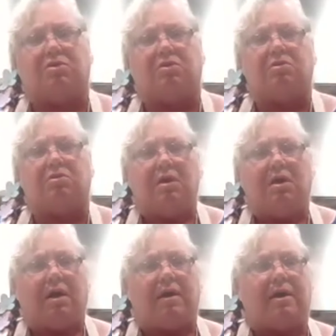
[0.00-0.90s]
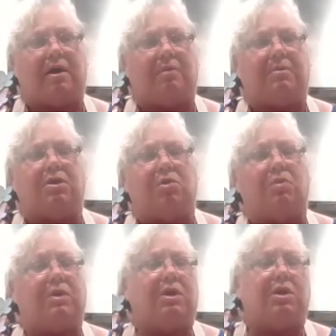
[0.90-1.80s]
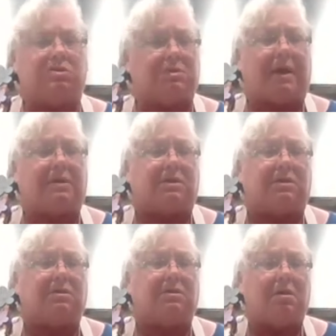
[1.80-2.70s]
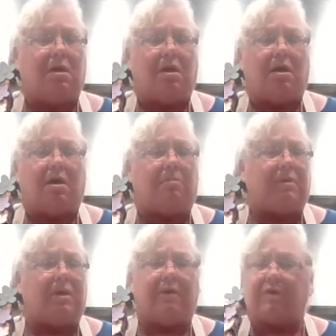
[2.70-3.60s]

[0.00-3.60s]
If you're going to use a thickener, um, you want to use a pectin.